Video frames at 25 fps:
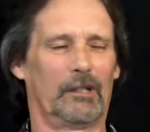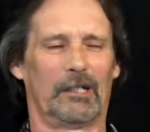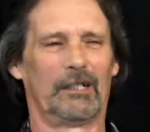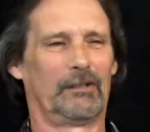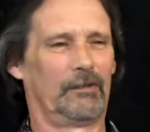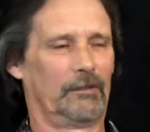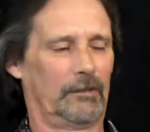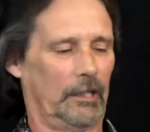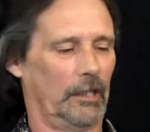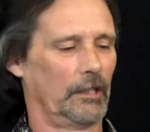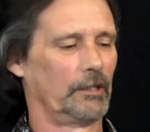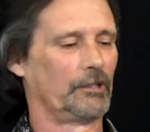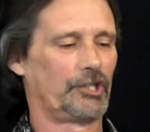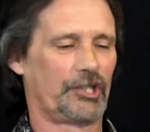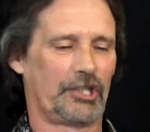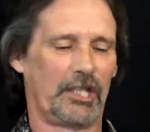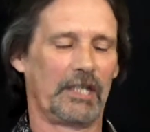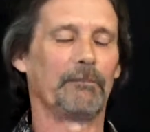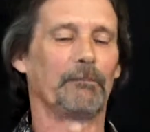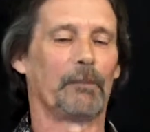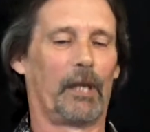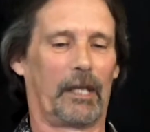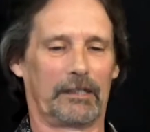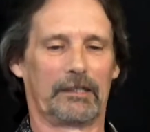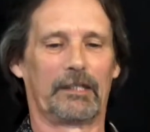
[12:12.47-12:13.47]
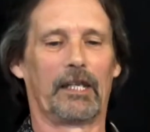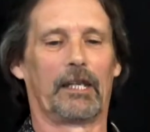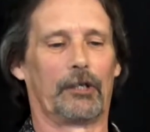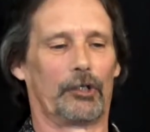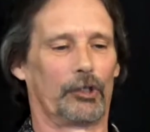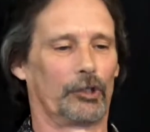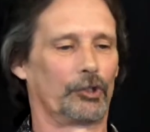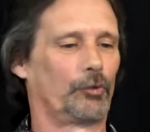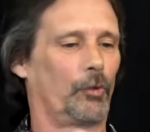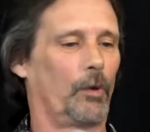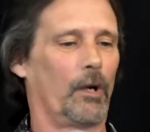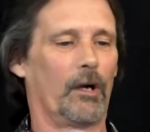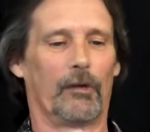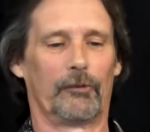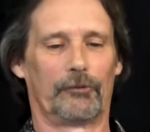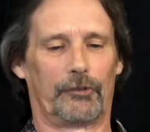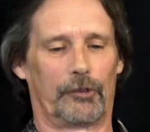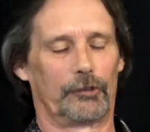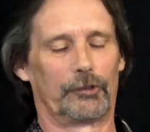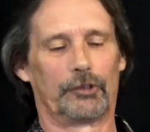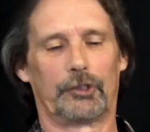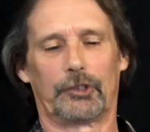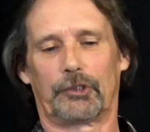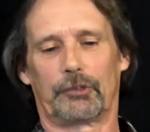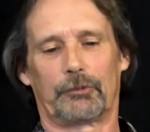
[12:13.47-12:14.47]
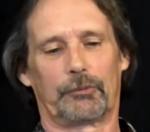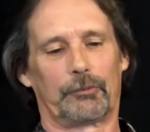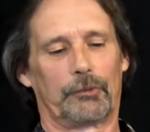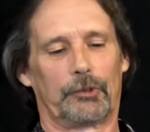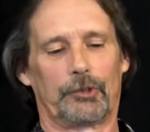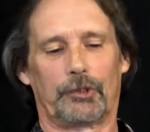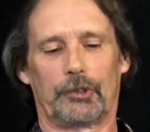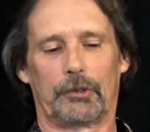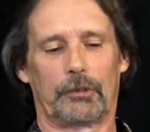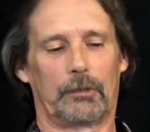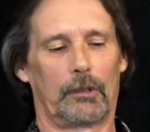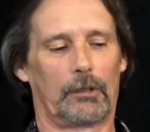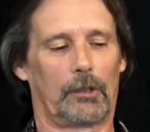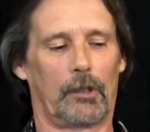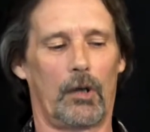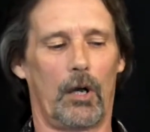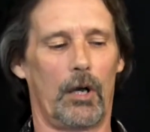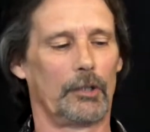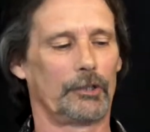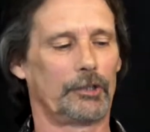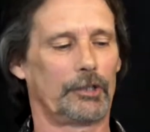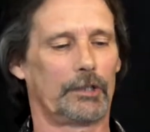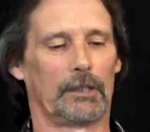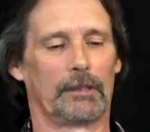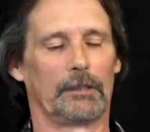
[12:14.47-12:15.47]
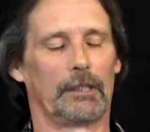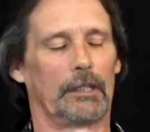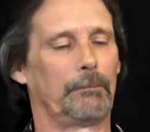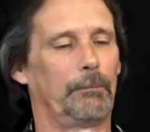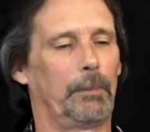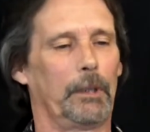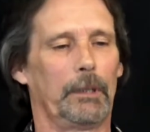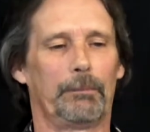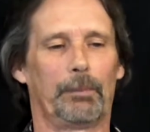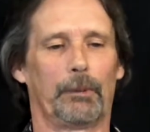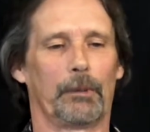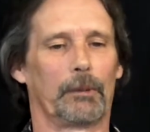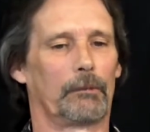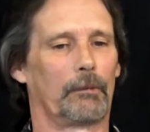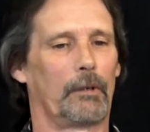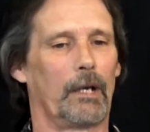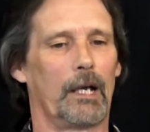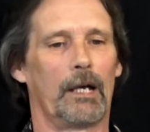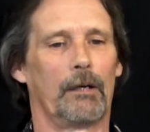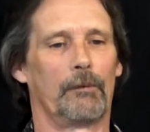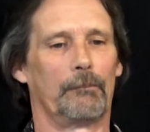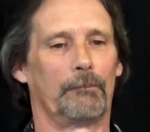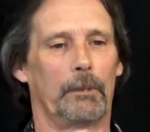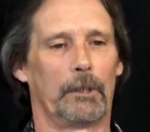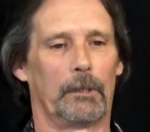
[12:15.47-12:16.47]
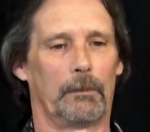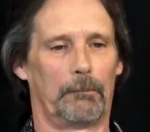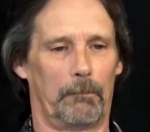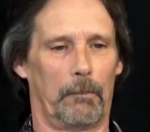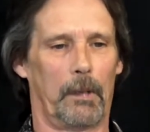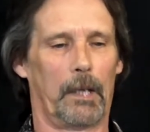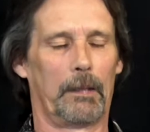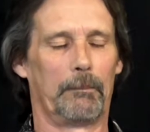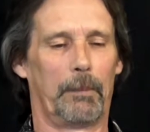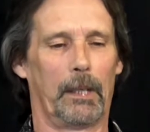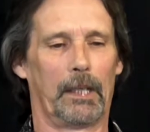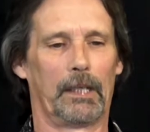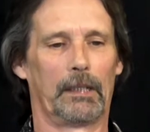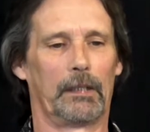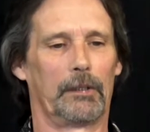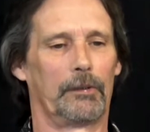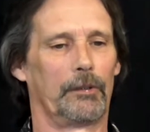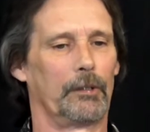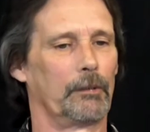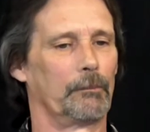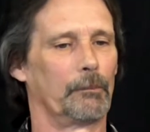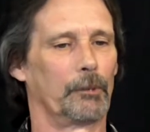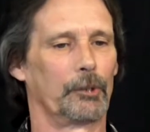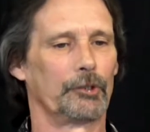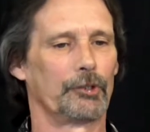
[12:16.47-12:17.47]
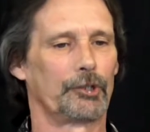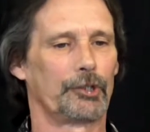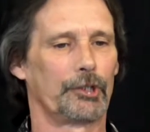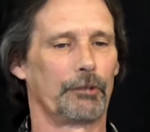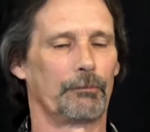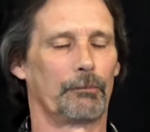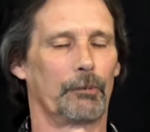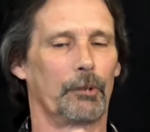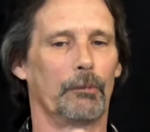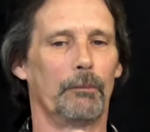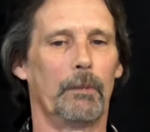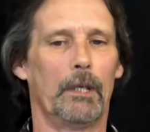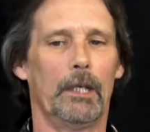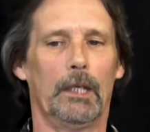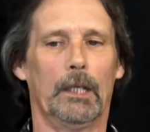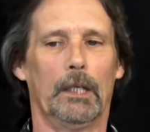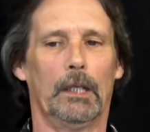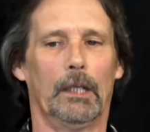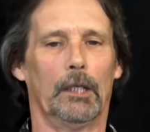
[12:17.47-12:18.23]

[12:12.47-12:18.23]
or it seemed like 10 or 12, there just was constantly people around me at my bed in the emergency room